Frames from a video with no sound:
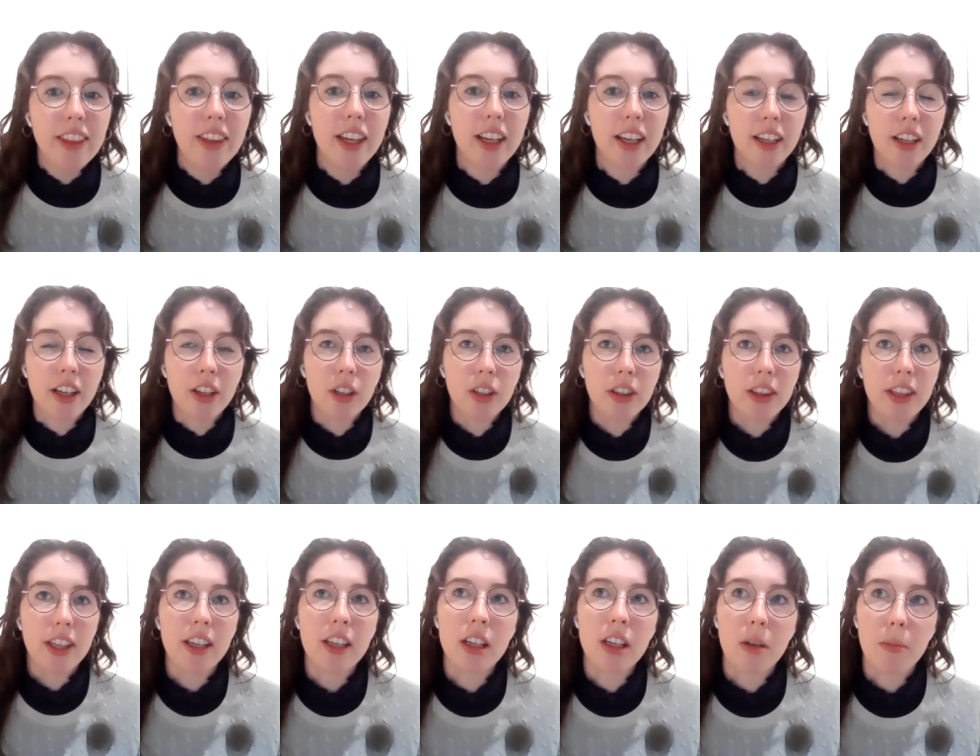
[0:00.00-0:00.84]
and like another
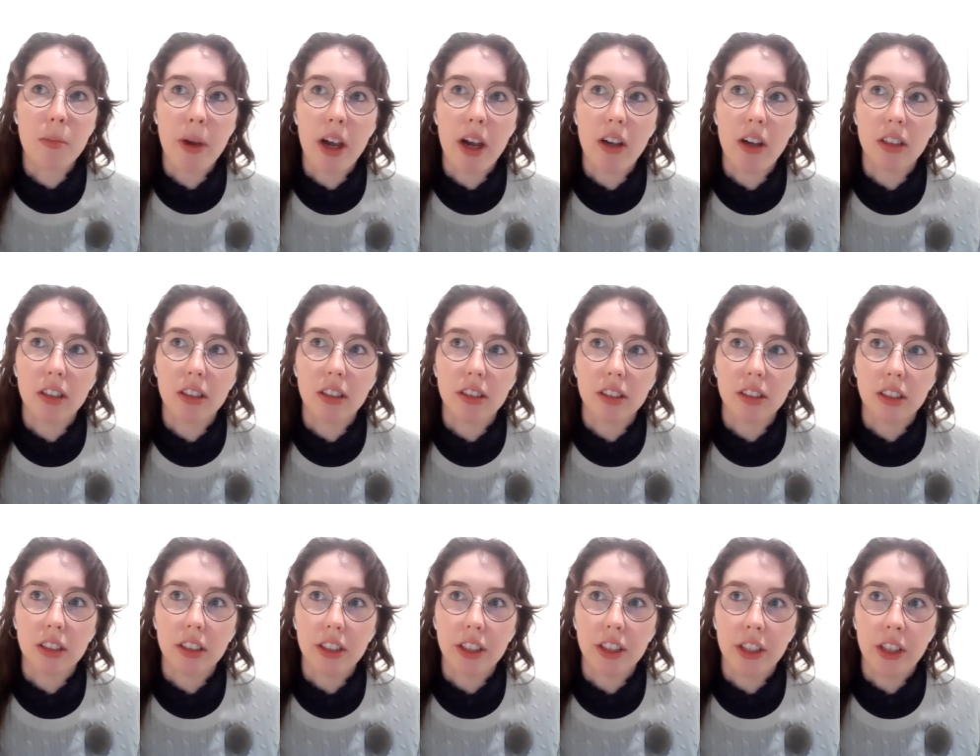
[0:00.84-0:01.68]
thing
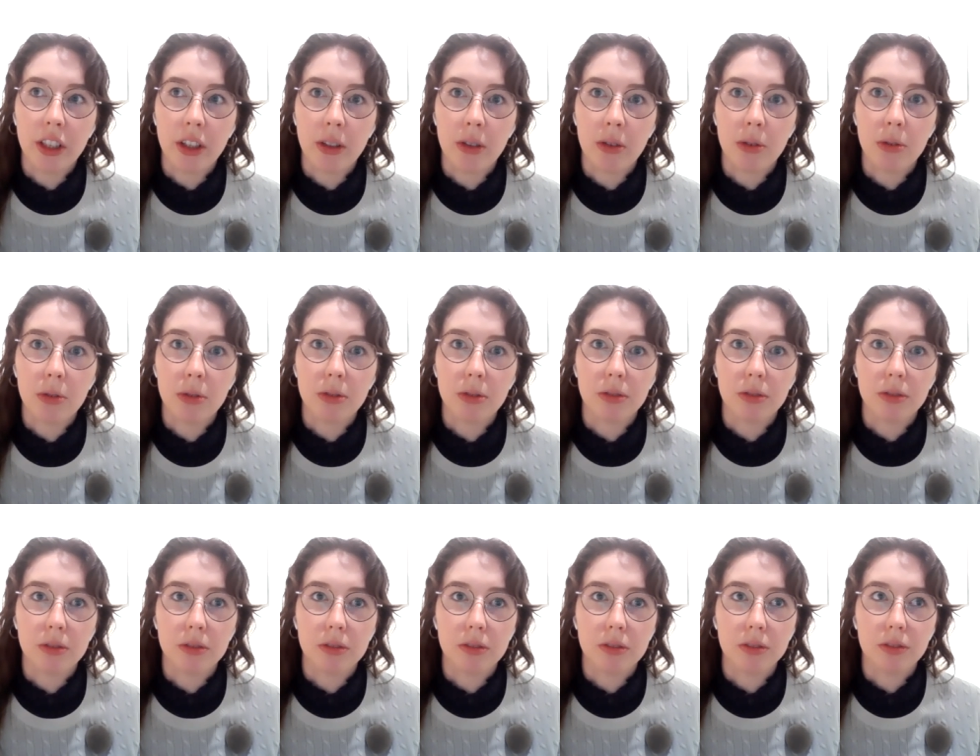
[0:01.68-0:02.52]
about, you know,
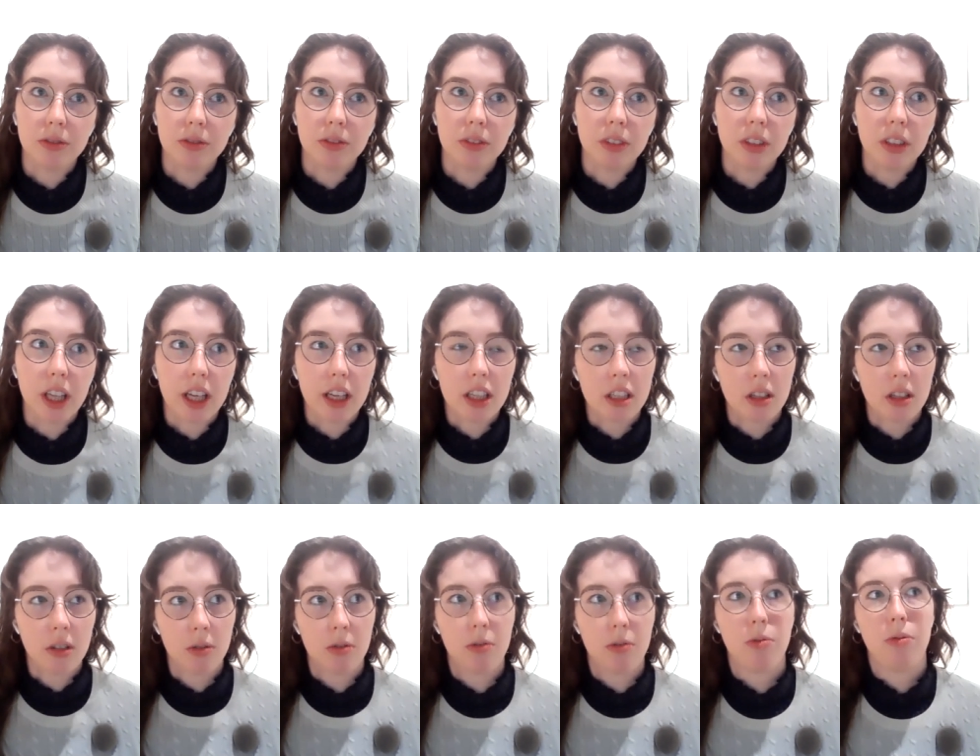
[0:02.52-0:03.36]
like,
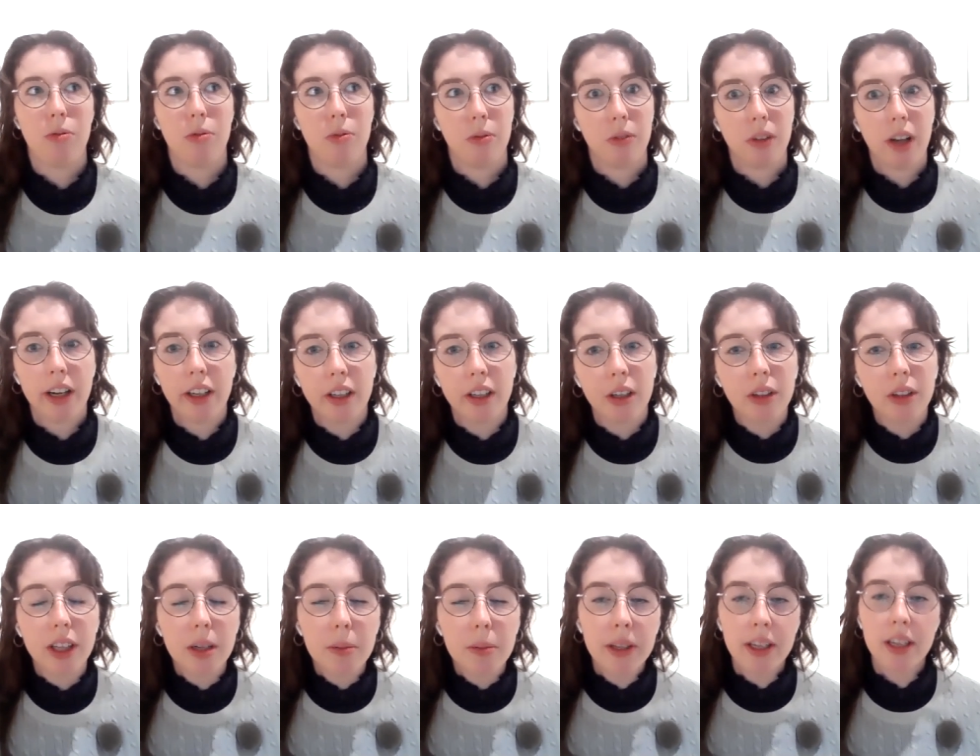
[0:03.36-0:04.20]
I don't
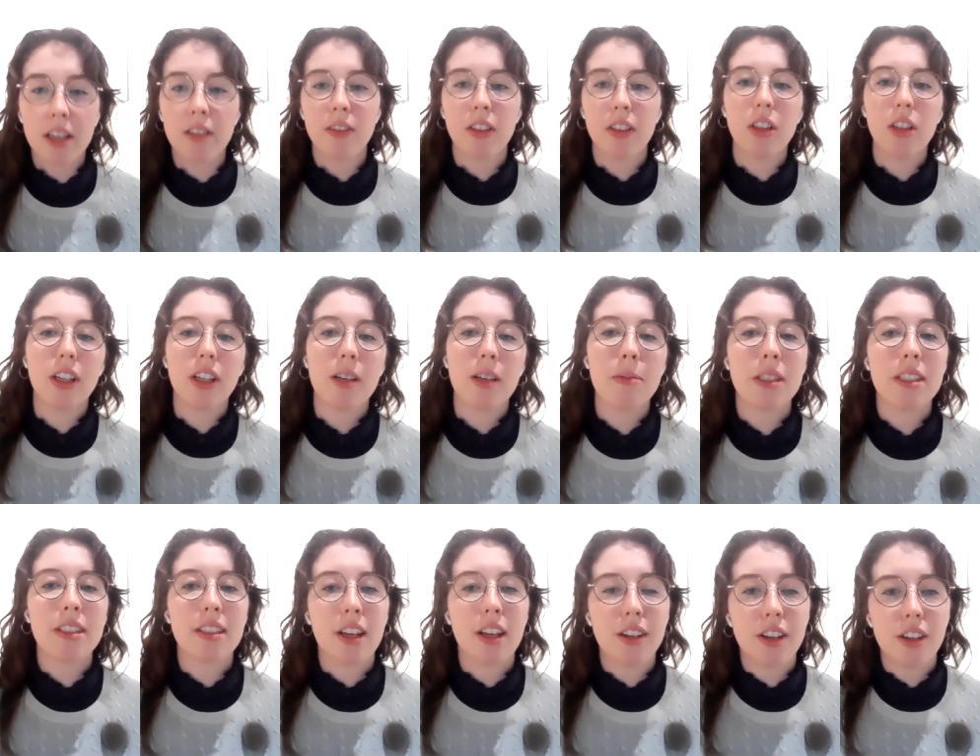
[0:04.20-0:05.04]
know, like playing video games
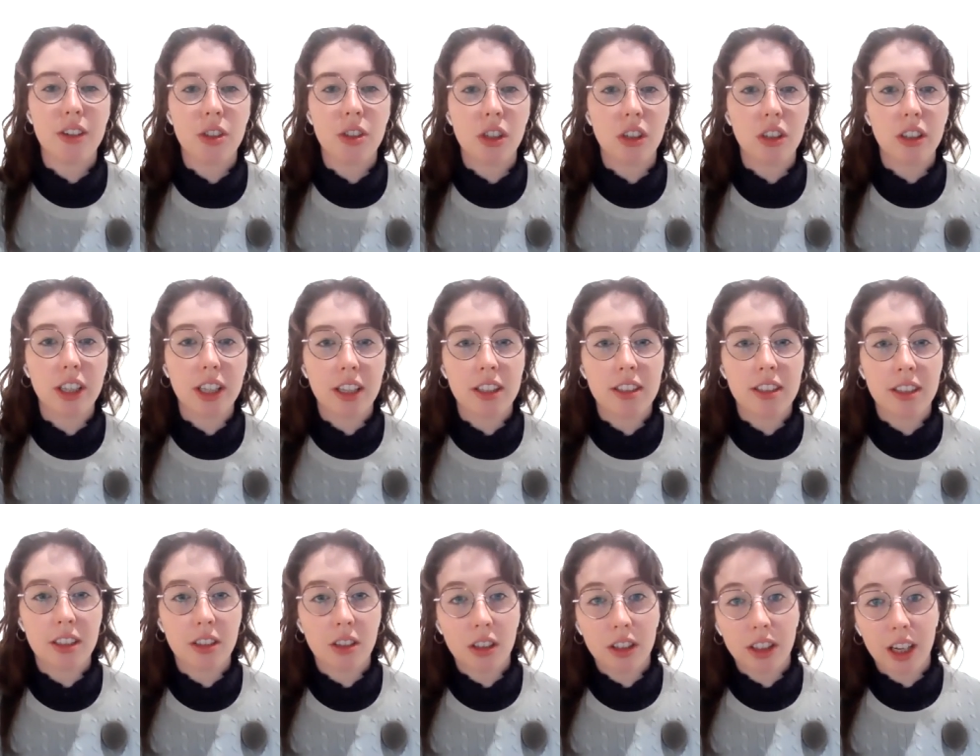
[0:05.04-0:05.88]
is not necessarily
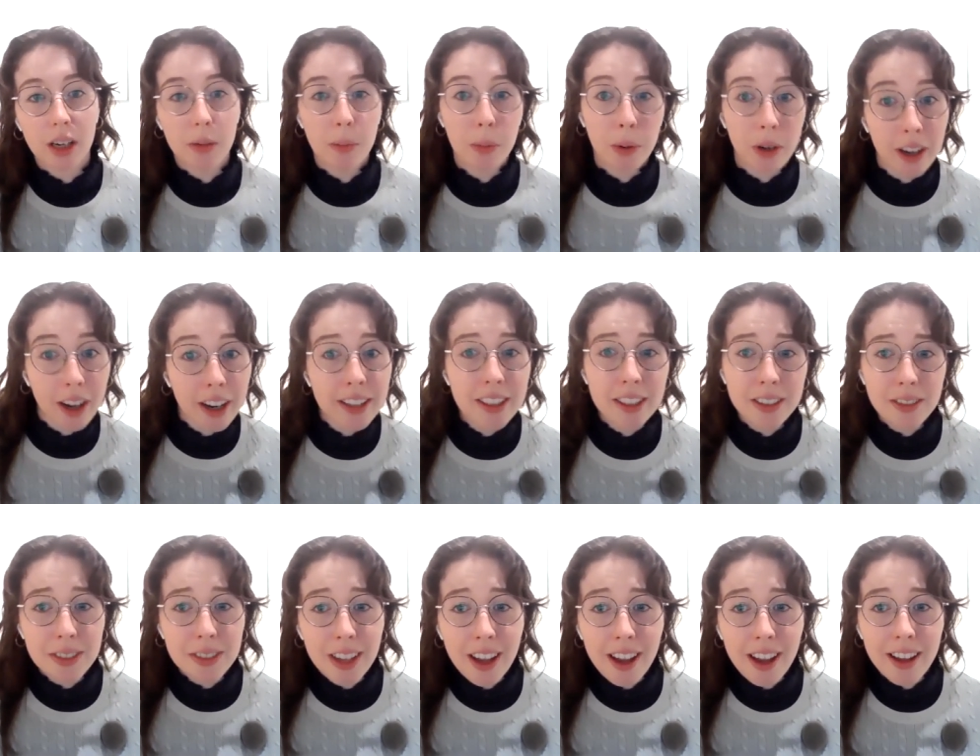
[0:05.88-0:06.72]
considered like
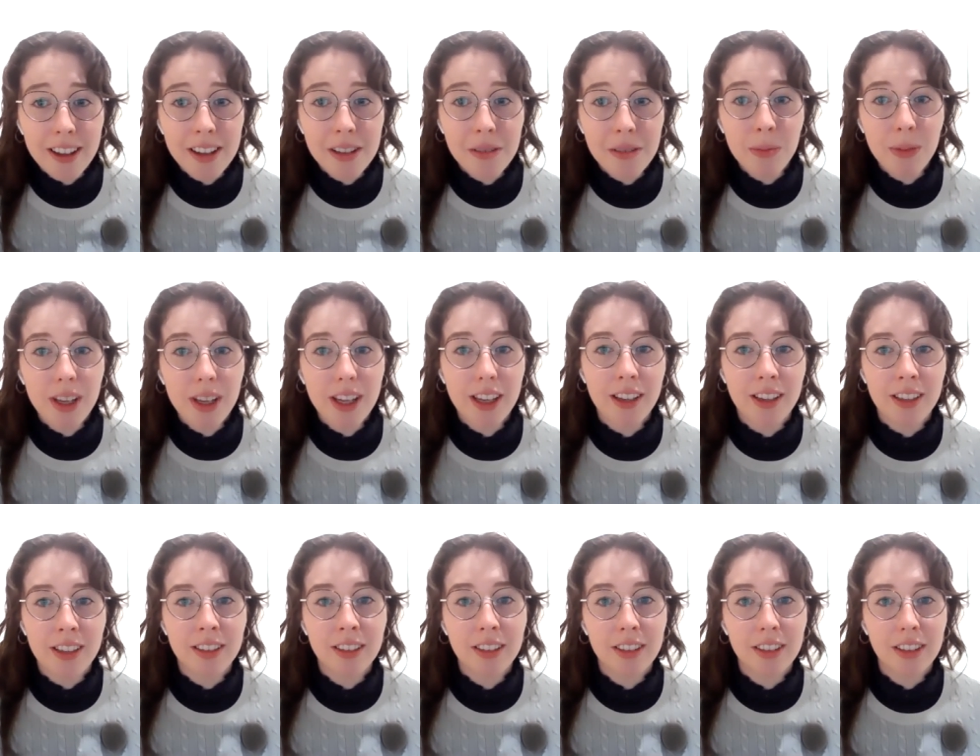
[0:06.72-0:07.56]
productive time
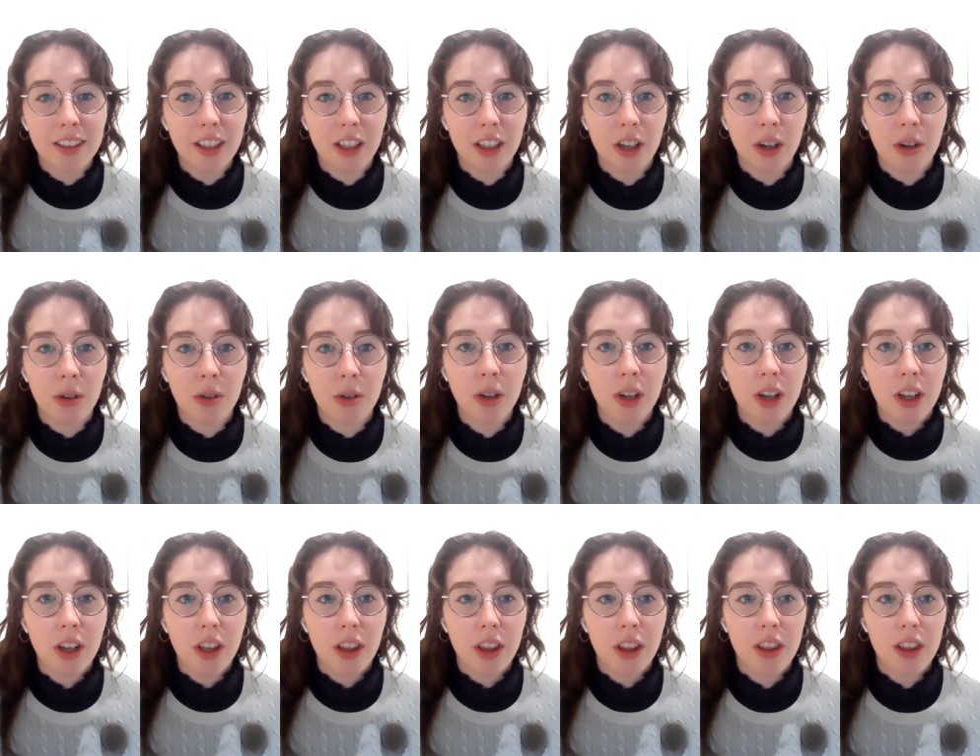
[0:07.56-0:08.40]
in, you know,
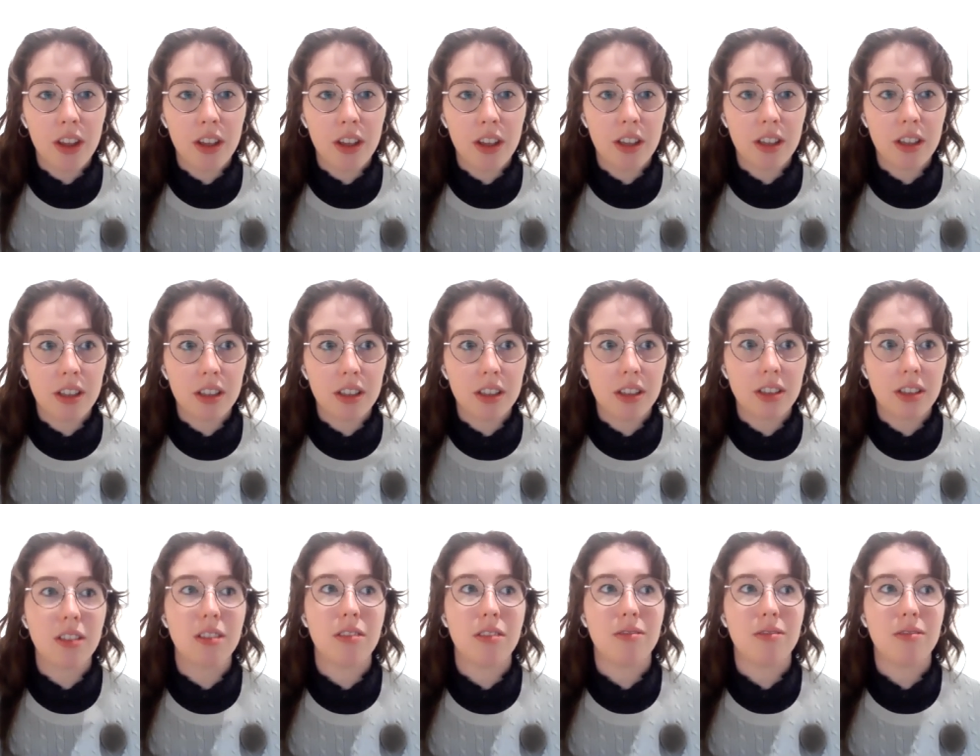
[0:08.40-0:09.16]
the